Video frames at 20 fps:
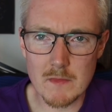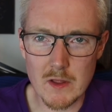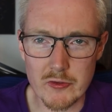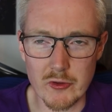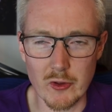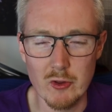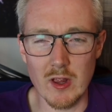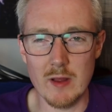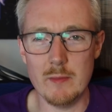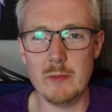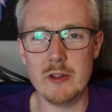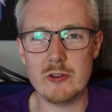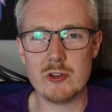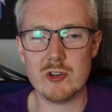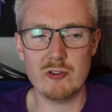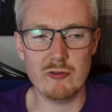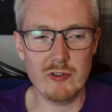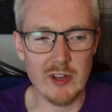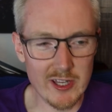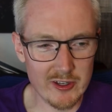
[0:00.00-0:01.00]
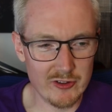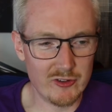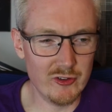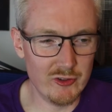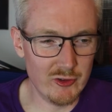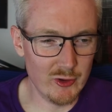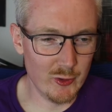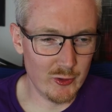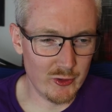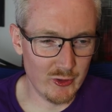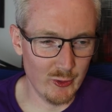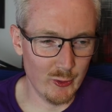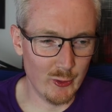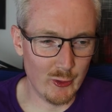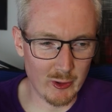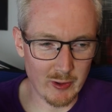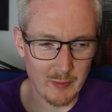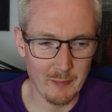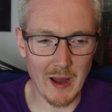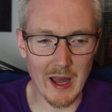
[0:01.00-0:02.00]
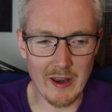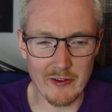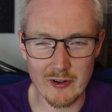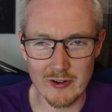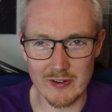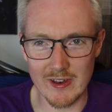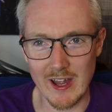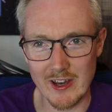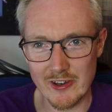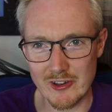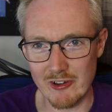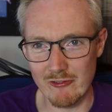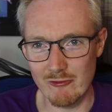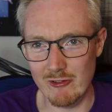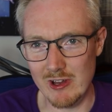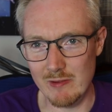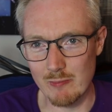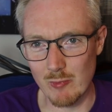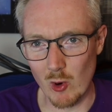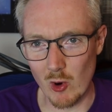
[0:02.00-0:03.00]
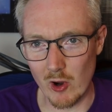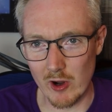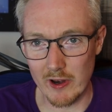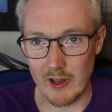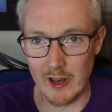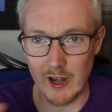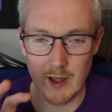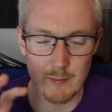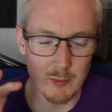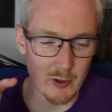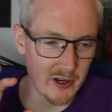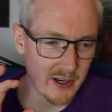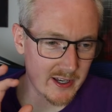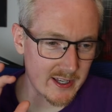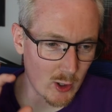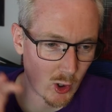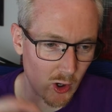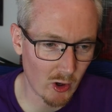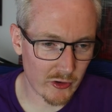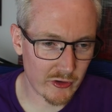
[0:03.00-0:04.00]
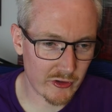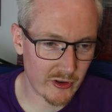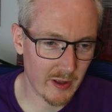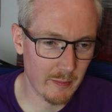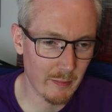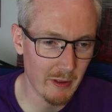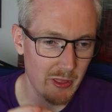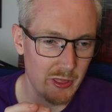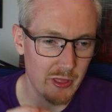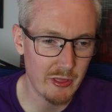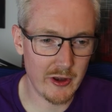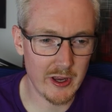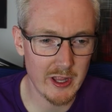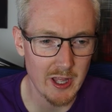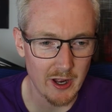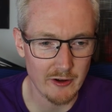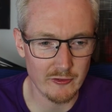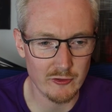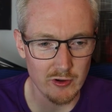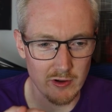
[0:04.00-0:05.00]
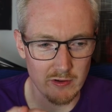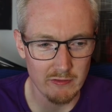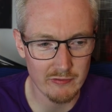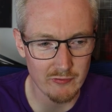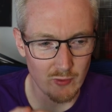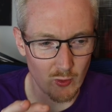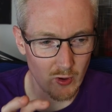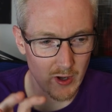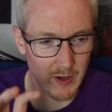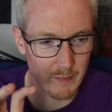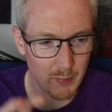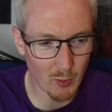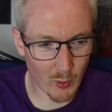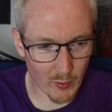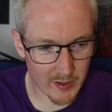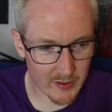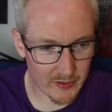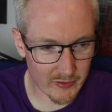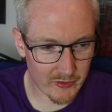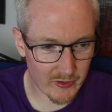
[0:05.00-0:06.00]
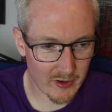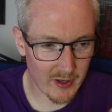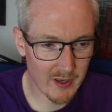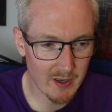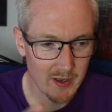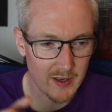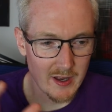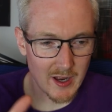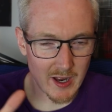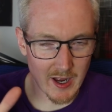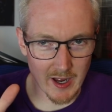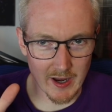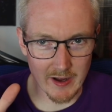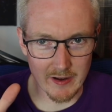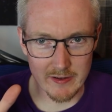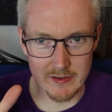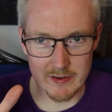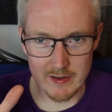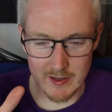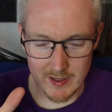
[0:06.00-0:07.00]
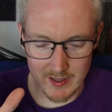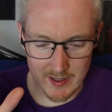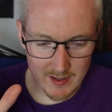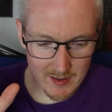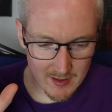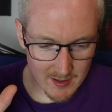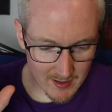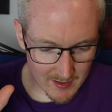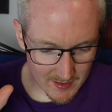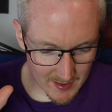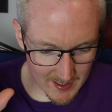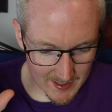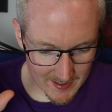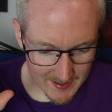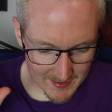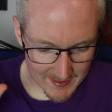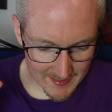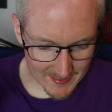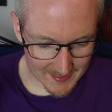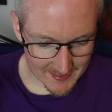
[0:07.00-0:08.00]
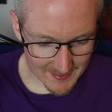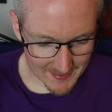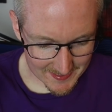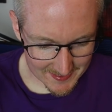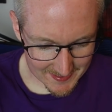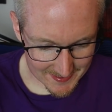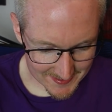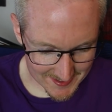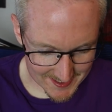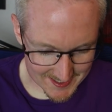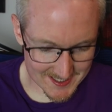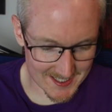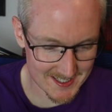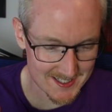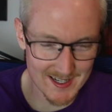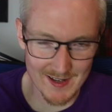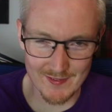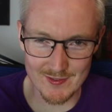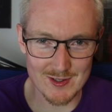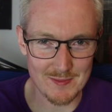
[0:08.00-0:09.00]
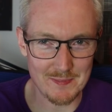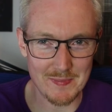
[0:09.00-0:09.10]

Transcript: So let me reintroduce you to Commander Dante Reborn, and I'm going to cost him at 340 points. And this doesn't have to